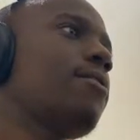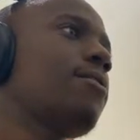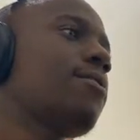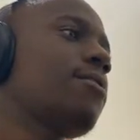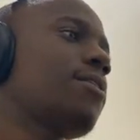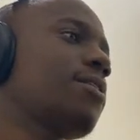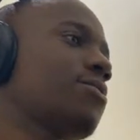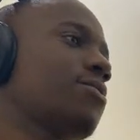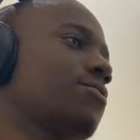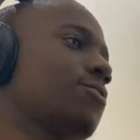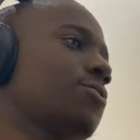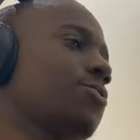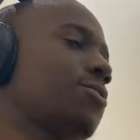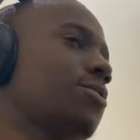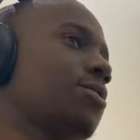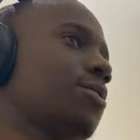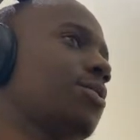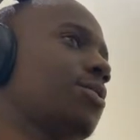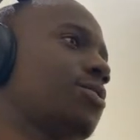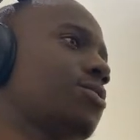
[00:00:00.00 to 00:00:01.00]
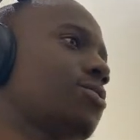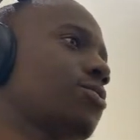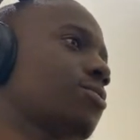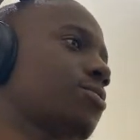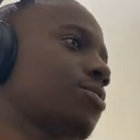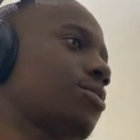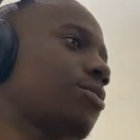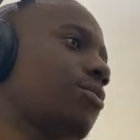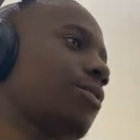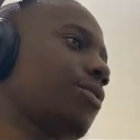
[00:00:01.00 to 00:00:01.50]
Thanks for tuning in. So
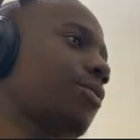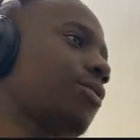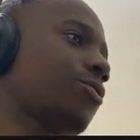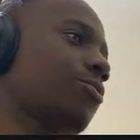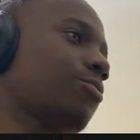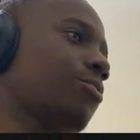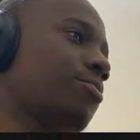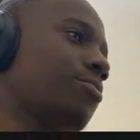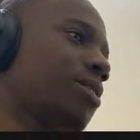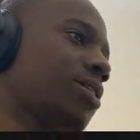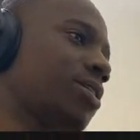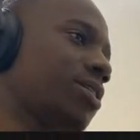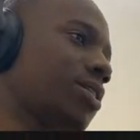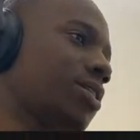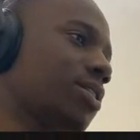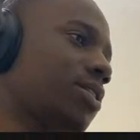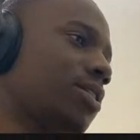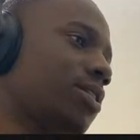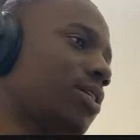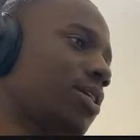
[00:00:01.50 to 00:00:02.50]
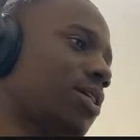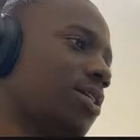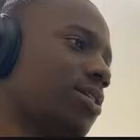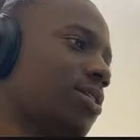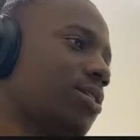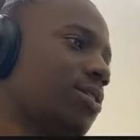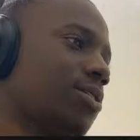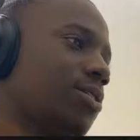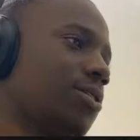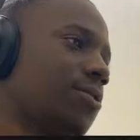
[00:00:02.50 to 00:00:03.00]
today we're going to be backtesting
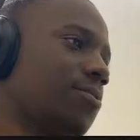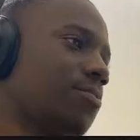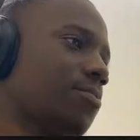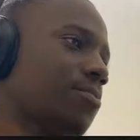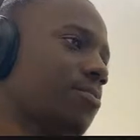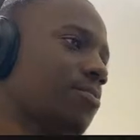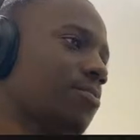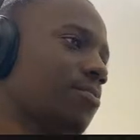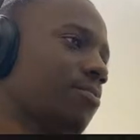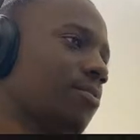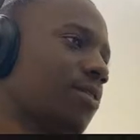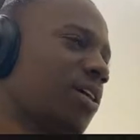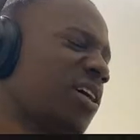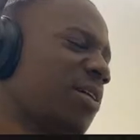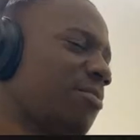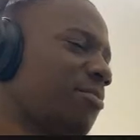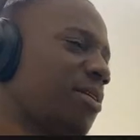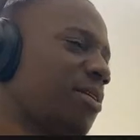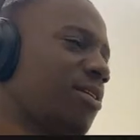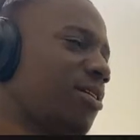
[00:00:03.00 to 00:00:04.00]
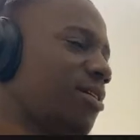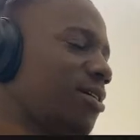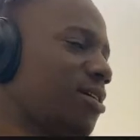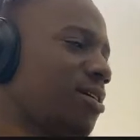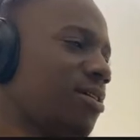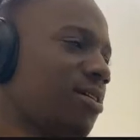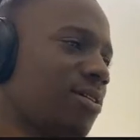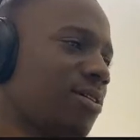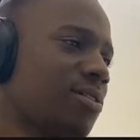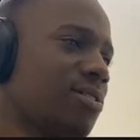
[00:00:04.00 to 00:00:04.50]
ICT. I mean,
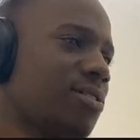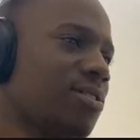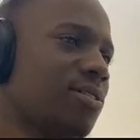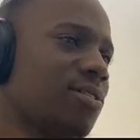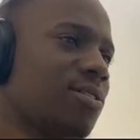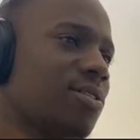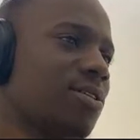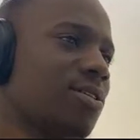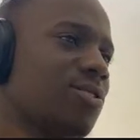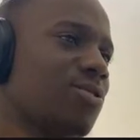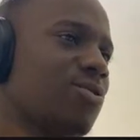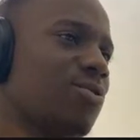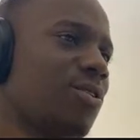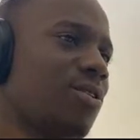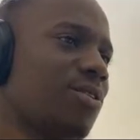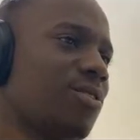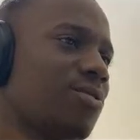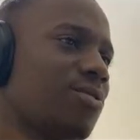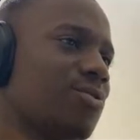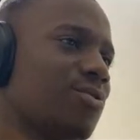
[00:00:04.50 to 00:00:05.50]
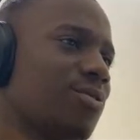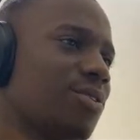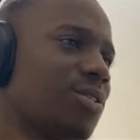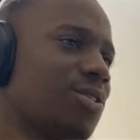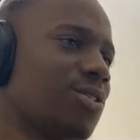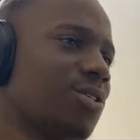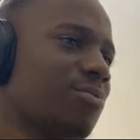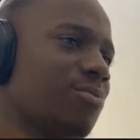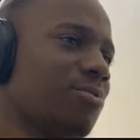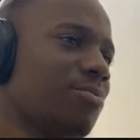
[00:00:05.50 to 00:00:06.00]
there's no other
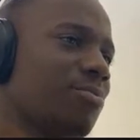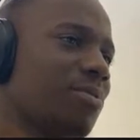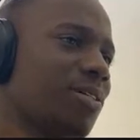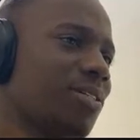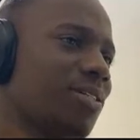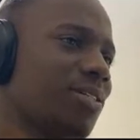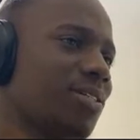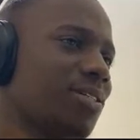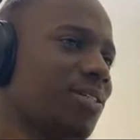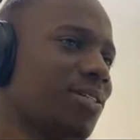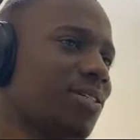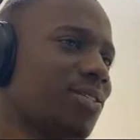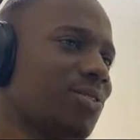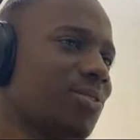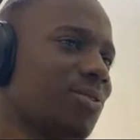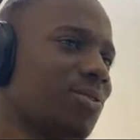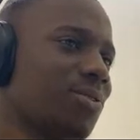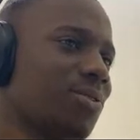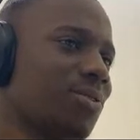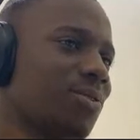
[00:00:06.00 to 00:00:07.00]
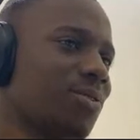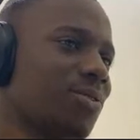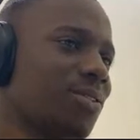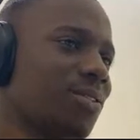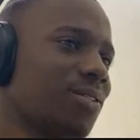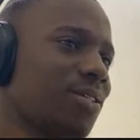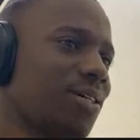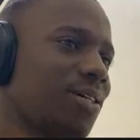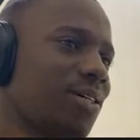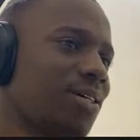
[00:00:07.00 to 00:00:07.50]
strategy of the backtesting, so don't
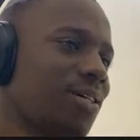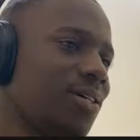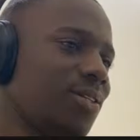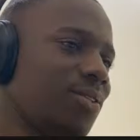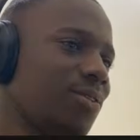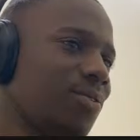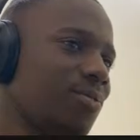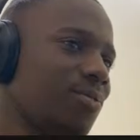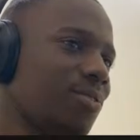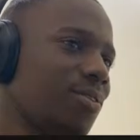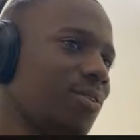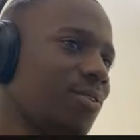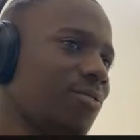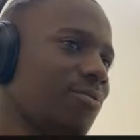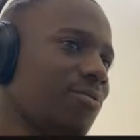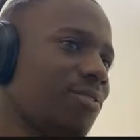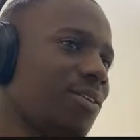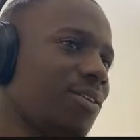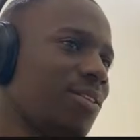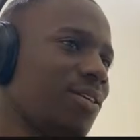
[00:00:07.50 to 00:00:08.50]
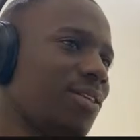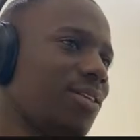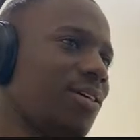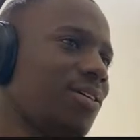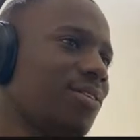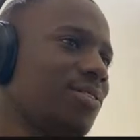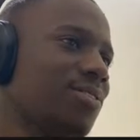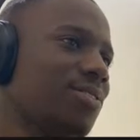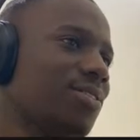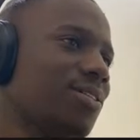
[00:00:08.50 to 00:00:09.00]
think of anything
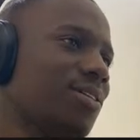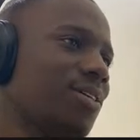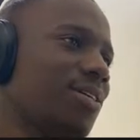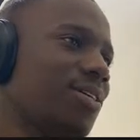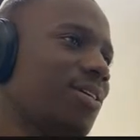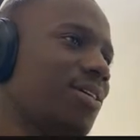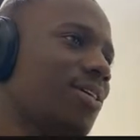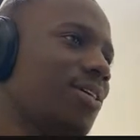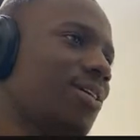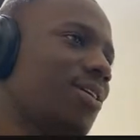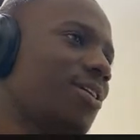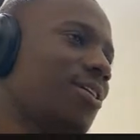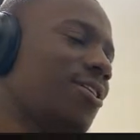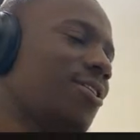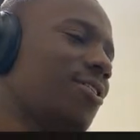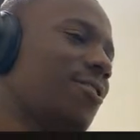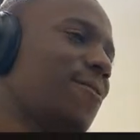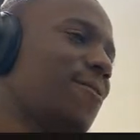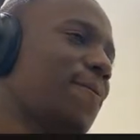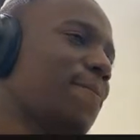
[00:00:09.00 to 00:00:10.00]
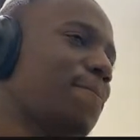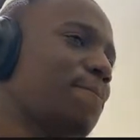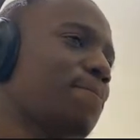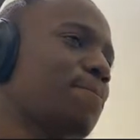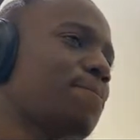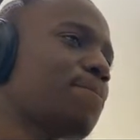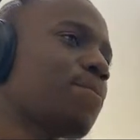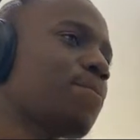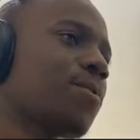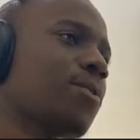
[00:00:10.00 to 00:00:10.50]
else. Um,
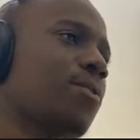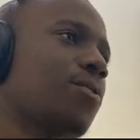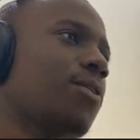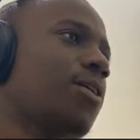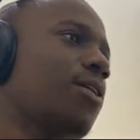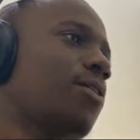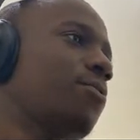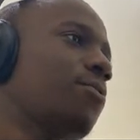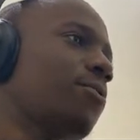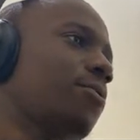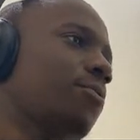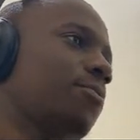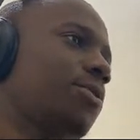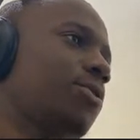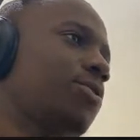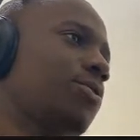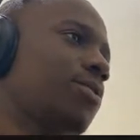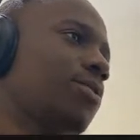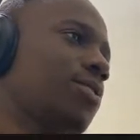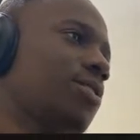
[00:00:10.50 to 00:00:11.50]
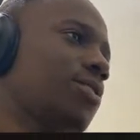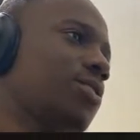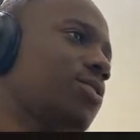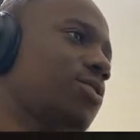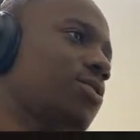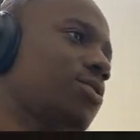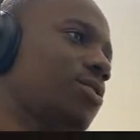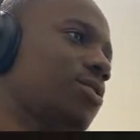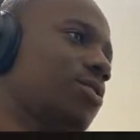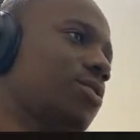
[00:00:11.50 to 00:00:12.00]
yeah, we'll be doing this
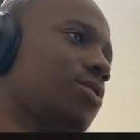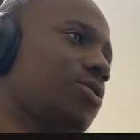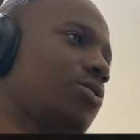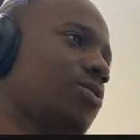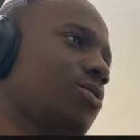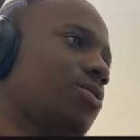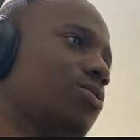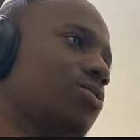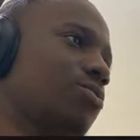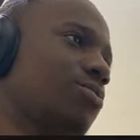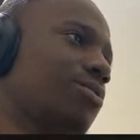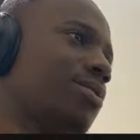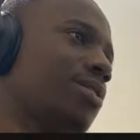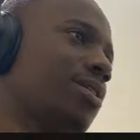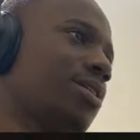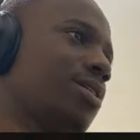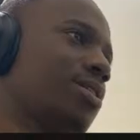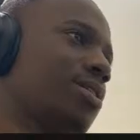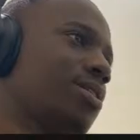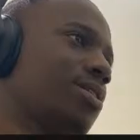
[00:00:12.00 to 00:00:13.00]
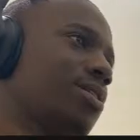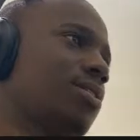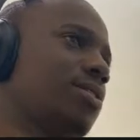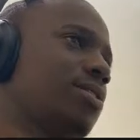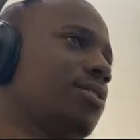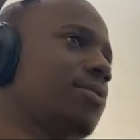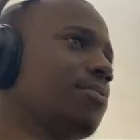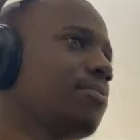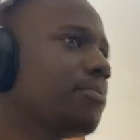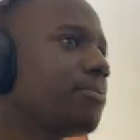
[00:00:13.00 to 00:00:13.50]
just with ICT.